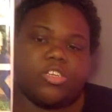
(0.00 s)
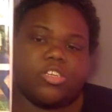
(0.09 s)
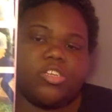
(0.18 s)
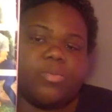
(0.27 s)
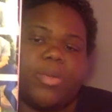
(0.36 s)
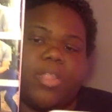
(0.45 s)
She
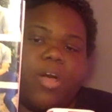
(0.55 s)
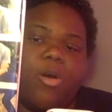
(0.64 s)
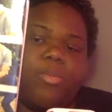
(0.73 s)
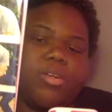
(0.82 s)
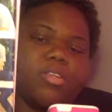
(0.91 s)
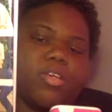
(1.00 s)
spent the whole
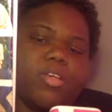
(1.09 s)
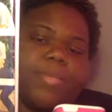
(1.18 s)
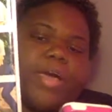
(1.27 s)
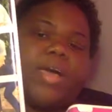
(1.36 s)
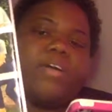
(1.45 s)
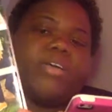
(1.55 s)
book talking
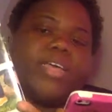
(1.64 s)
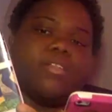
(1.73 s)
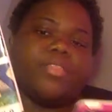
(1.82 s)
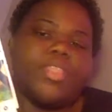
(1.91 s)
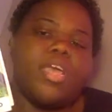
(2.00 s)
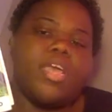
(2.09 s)
about how
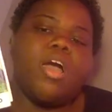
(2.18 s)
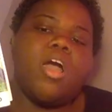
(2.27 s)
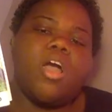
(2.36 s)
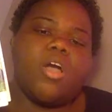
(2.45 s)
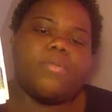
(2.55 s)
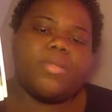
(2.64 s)
healthy
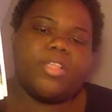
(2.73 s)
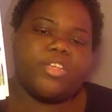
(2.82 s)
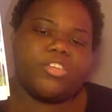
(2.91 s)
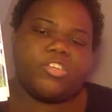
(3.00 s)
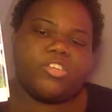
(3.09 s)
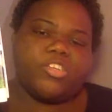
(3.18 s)
her
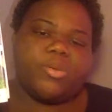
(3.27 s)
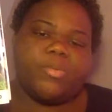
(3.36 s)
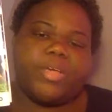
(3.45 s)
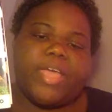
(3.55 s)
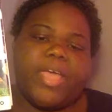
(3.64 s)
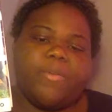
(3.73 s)
relationship
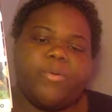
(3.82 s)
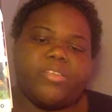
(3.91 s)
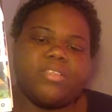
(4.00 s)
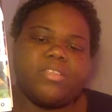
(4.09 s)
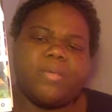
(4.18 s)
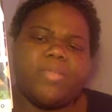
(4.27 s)
with Gabe
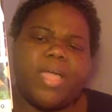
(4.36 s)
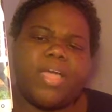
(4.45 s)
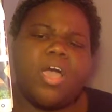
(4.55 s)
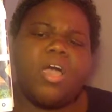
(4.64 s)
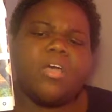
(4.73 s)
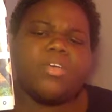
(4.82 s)
was, and I'm like,
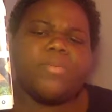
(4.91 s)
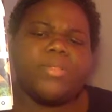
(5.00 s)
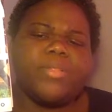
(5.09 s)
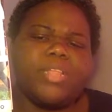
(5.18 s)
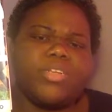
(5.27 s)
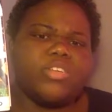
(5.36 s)
your
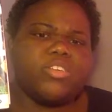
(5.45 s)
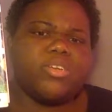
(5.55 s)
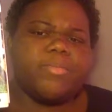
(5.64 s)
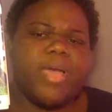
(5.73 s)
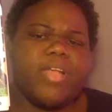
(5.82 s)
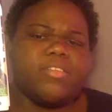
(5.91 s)

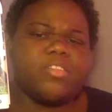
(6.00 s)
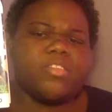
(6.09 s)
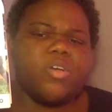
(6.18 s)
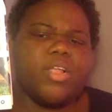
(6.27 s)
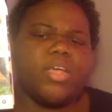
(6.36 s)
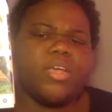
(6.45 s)
relationship kind of
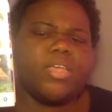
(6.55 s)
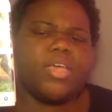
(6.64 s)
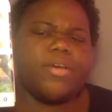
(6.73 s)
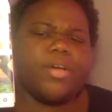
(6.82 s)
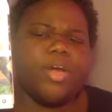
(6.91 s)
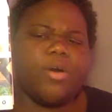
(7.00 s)
started a
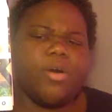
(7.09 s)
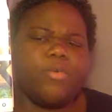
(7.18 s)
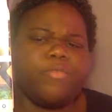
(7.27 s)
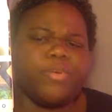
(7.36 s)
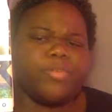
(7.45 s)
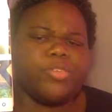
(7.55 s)
year ago
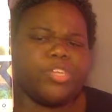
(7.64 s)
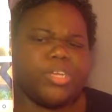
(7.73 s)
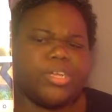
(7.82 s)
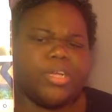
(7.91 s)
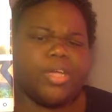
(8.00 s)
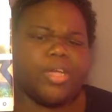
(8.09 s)
from
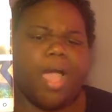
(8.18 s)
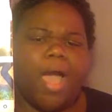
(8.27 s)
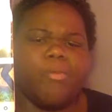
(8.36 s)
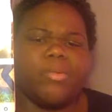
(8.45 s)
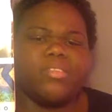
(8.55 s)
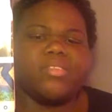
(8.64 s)
cheating. I
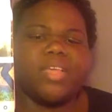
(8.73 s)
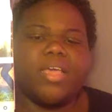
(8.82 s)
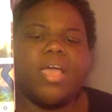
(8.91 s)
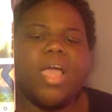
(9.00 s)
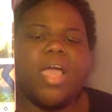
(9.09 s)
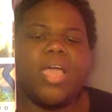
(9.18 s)
wouldn't say
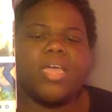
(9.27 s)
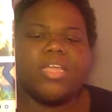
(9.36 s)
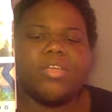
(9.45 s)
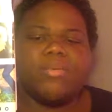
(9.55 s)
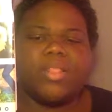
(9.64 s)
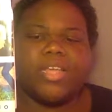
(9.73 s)

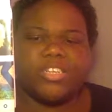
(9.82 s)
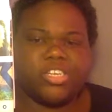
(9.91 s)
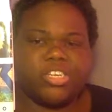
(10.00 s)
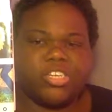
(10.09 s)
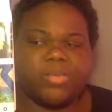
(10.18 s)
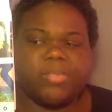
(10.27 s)
any
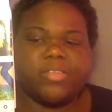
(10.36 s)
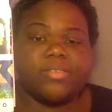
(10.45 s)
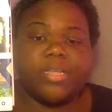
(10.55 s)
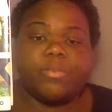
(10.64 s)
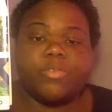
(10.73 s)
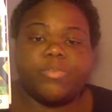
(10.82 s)
relationship that
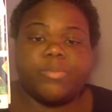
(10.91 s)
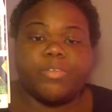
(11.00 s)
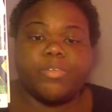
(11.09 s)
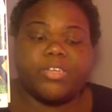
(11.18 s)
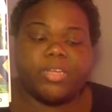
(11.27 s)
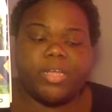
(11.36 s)
stems from
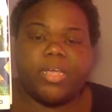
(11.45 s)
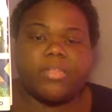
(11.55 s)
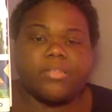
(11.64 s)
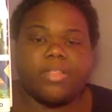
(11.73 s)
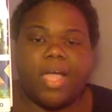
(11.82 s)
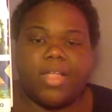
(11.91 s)
cheating
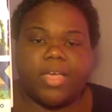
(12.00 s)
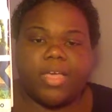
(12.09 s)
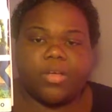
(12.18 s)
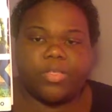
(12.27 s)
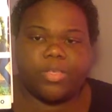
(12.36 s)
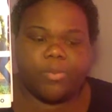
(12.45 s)
is not a
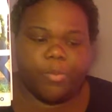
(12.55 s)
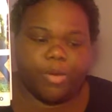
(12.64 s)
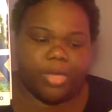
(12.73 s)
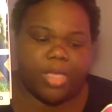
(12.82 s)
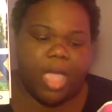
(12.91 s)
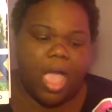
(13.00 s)
healthy one.